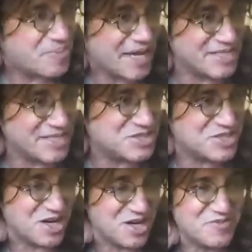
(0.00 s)
paid
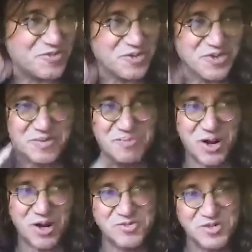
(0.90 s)
stuff with the
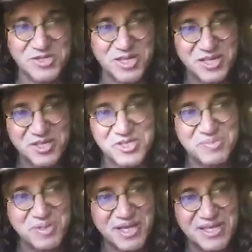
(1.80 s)
barred
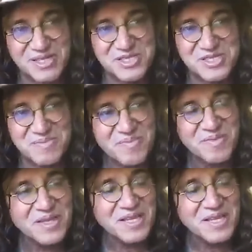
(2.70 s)
results, but that's